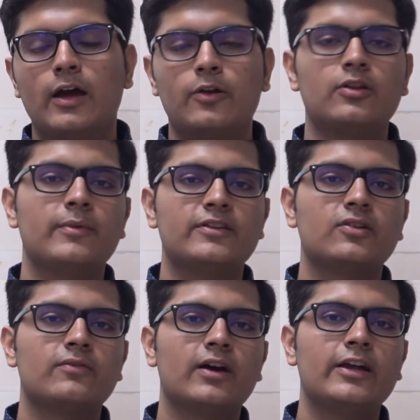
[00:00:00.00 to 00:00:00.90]
And on the basis
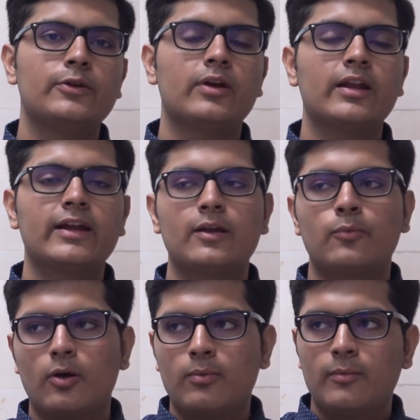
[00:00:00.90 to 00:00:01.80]
of that, you can get a
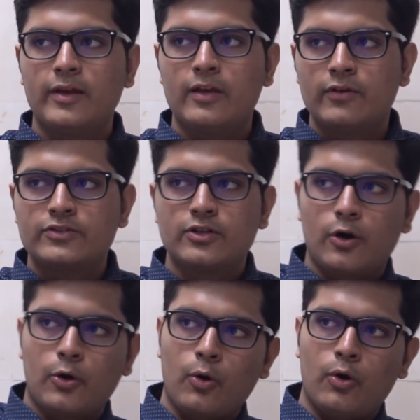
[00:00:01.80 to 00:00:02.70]
problem in which
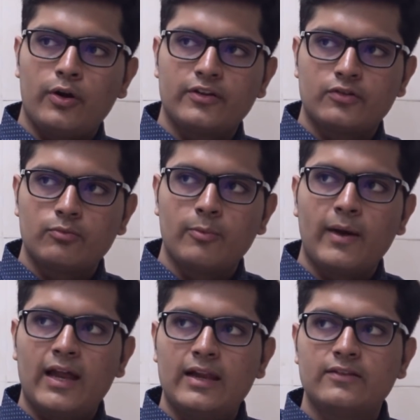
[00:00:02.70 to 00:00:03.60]
a rod is to be
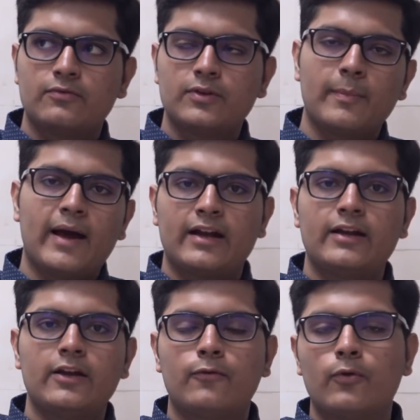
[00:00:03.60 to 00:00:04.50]
balanced with
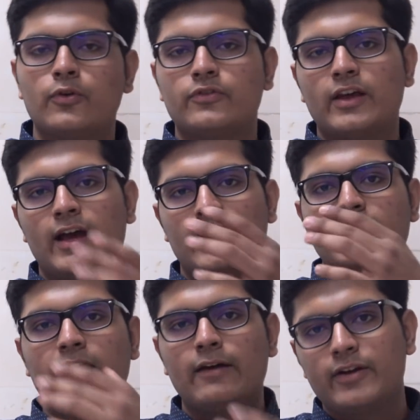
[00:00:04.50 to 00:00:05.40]
magnetic force
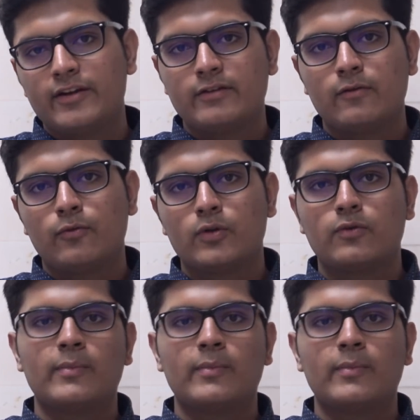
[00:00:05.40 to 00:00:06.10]
and gravitational force,